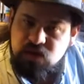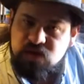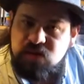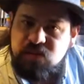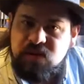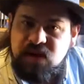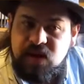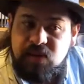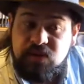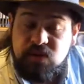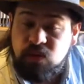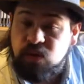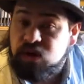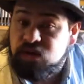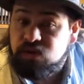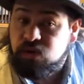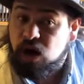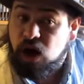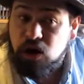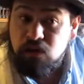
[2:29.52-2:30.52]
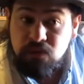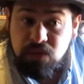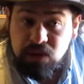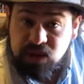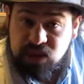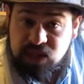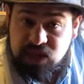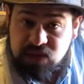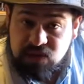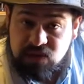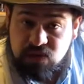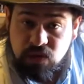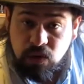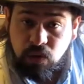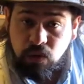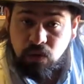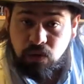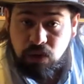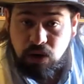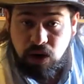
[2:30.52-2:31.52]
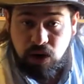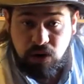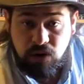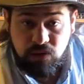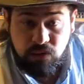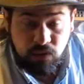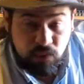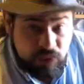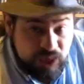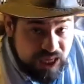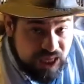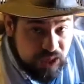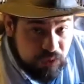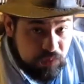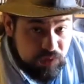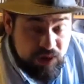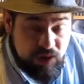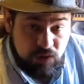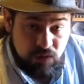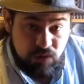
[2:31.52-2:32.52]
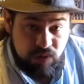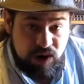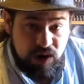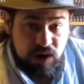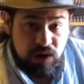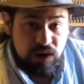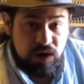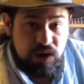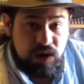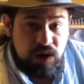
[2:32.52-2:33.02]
some games that are either unreleased or are really, really rare.